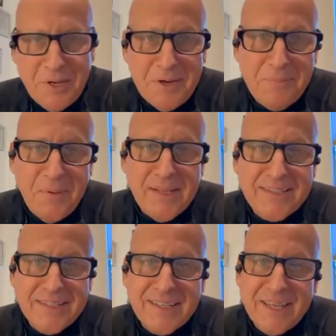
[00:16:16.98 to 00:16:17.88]
here. But
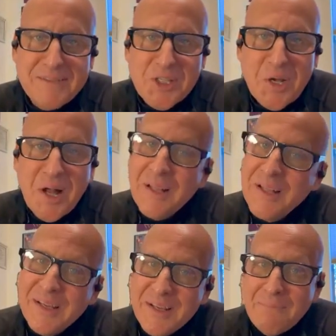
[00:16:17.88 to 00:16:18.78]
give us a call.
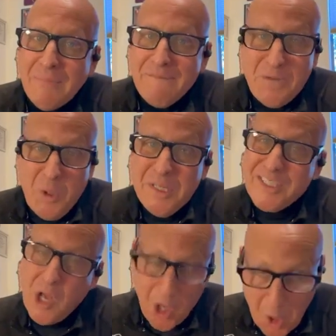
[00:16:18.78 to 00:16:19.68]
My phone
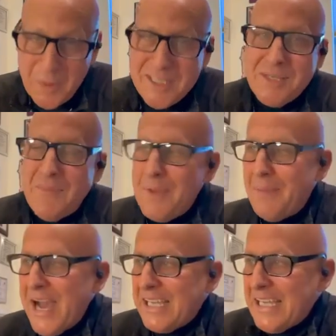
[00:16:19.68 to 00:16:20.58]
is always in my
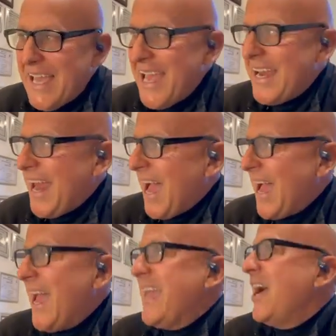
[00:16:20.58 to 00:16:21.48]
pocket, and
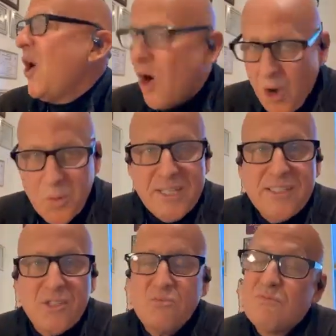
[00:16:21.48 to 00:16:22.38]
I
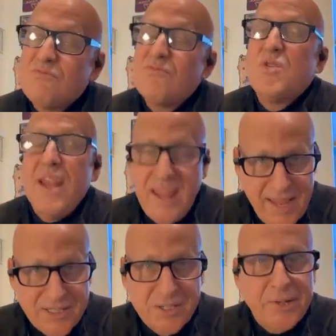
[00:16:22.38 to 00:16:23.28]
always
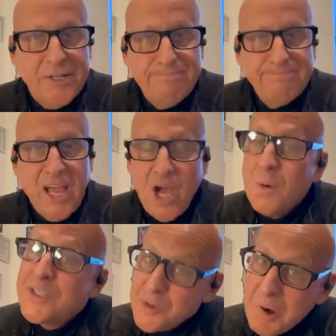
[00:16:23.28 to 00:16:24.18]
answer it. I
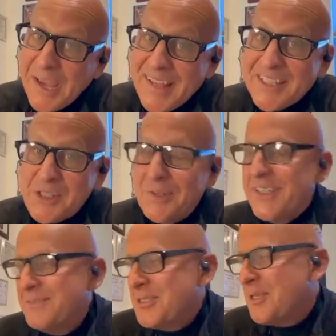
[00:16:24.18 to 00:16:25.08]
always try to answer it.
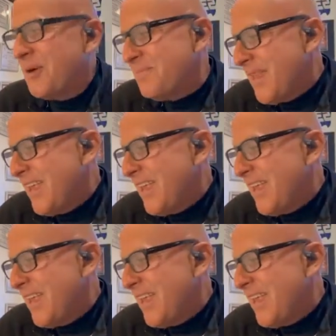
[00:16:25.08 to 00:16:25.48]
So